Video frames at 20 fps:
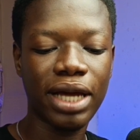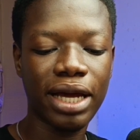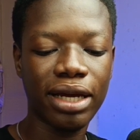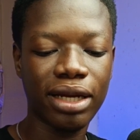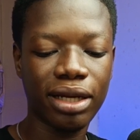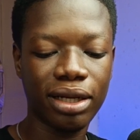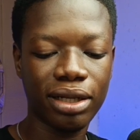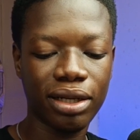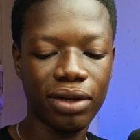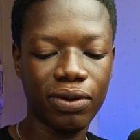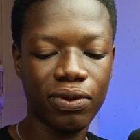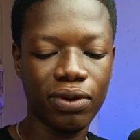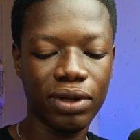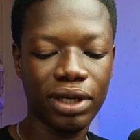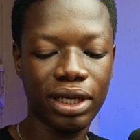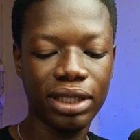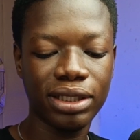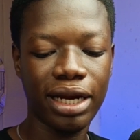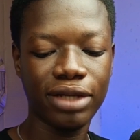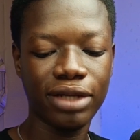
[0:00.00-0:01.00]
ahead and click on
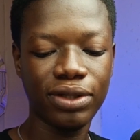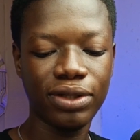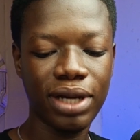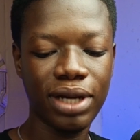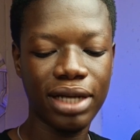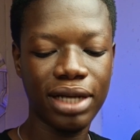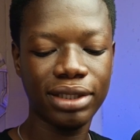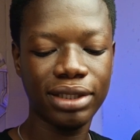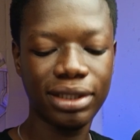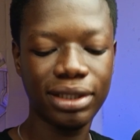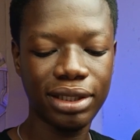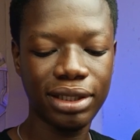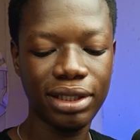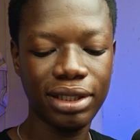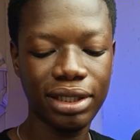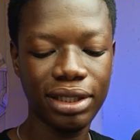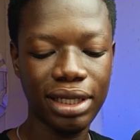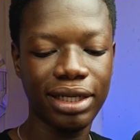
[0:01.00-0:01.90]
it. And as you can see,